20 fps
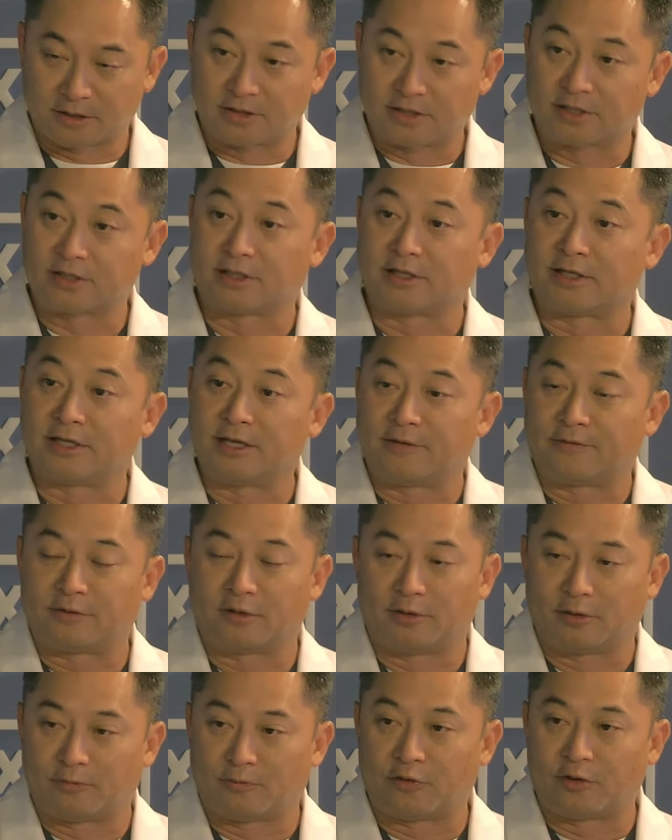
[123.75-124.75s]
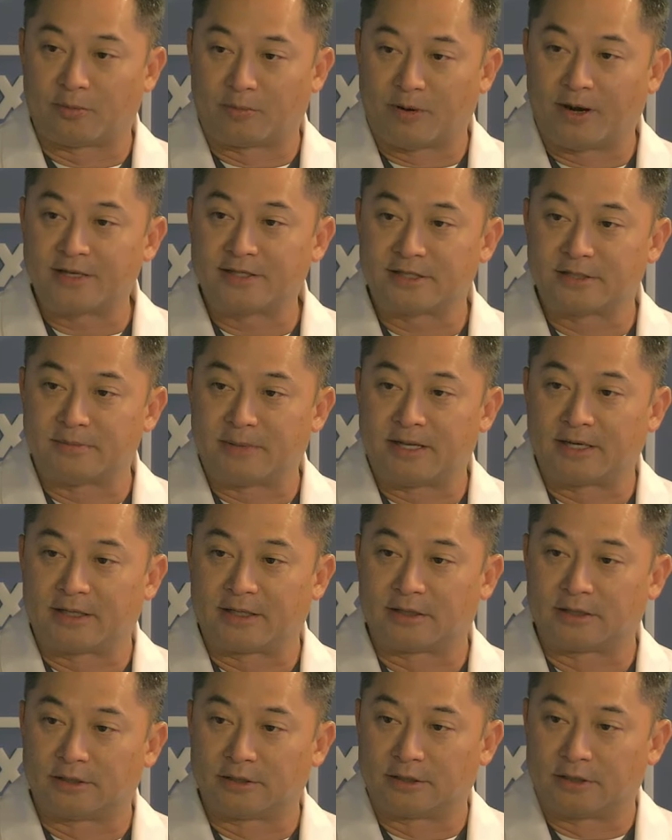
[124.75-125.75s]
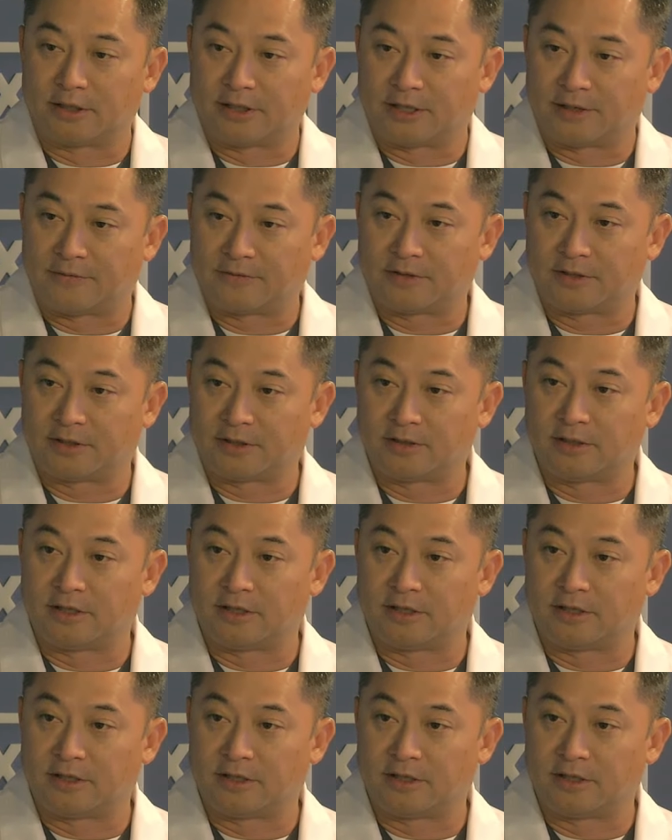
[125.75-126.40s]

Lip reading: Just a lift for the breast. It's mainly a little lift.